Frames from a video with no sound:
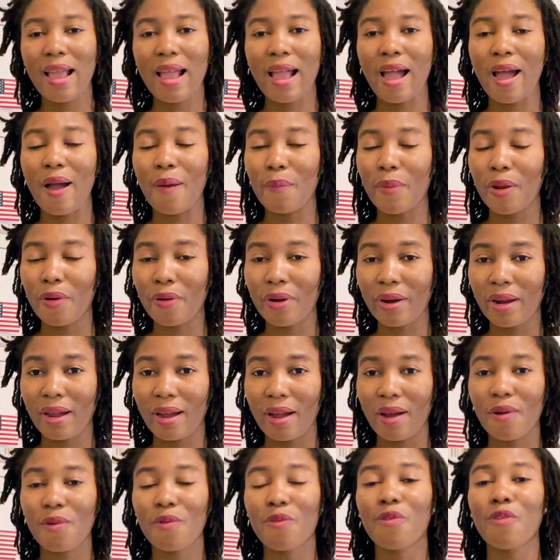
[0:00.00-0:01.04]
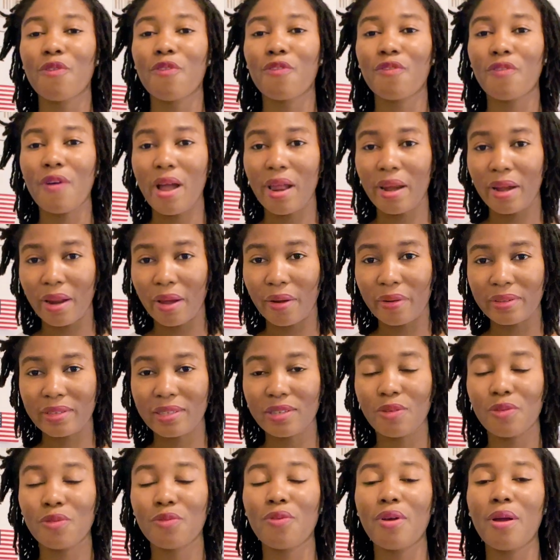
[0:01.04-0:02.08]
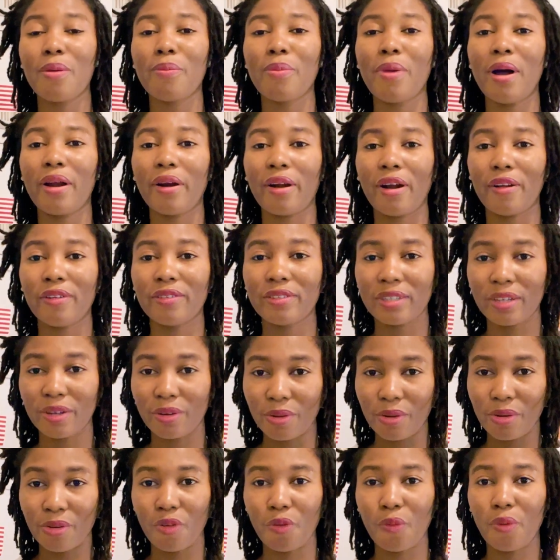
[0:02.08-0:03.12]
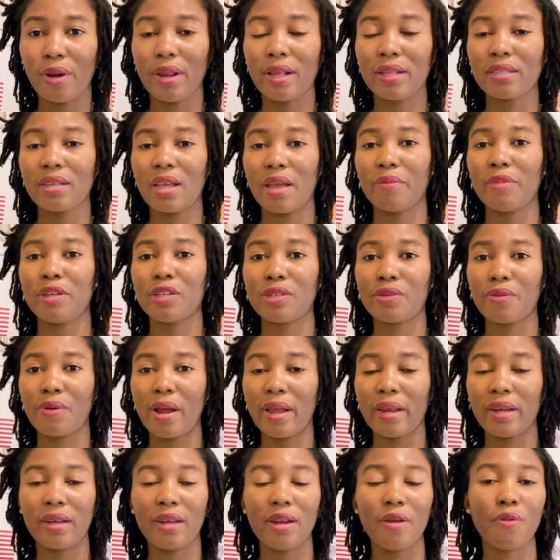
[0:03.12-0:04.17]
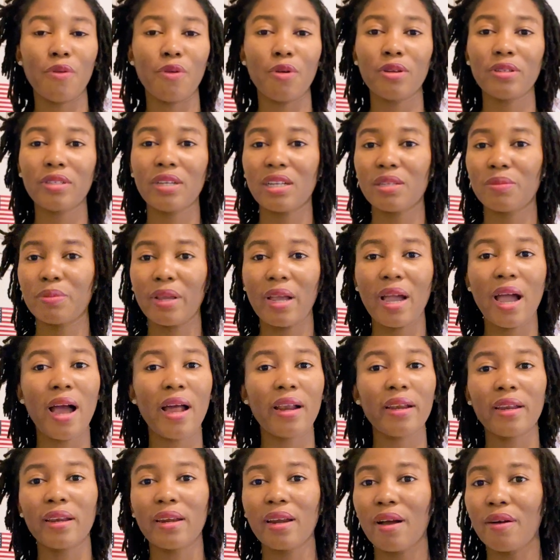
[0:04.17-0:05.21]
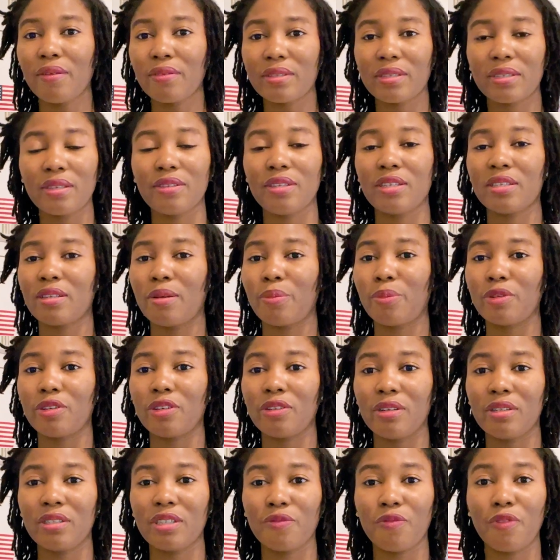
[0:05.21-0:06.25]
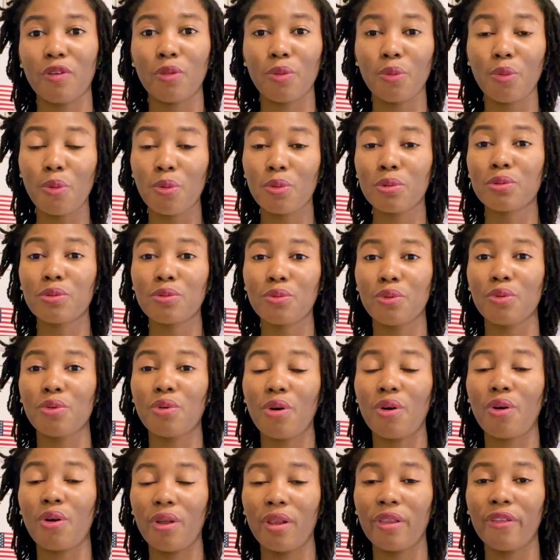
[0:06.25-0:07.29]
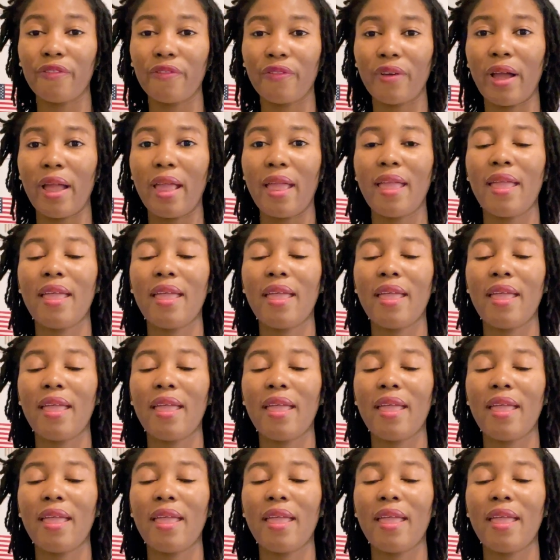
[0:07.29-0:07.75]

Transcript: America will find out. They'll do a background check on you when the time is right. They will not just be handing out this opportunity for those who do not qualify.